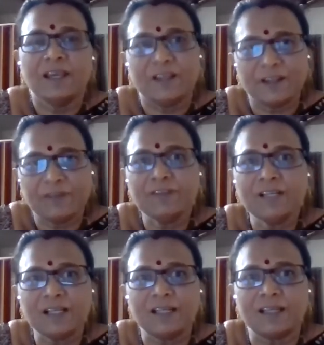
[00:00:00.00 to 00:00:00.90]

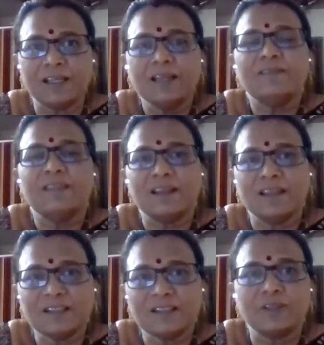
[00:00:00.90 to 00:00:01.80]
Definitely, the
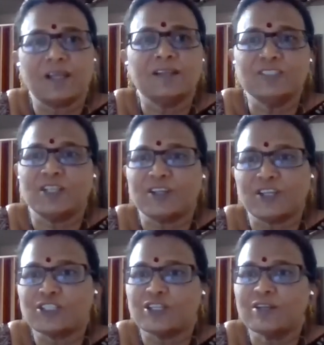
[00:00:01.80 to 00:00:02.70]
next younger
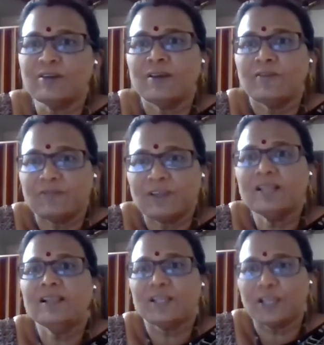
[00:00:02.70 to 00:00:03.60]
generation
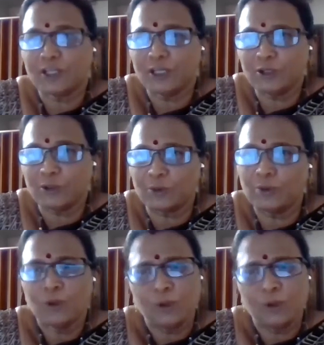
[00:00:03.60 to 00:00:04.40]
will get into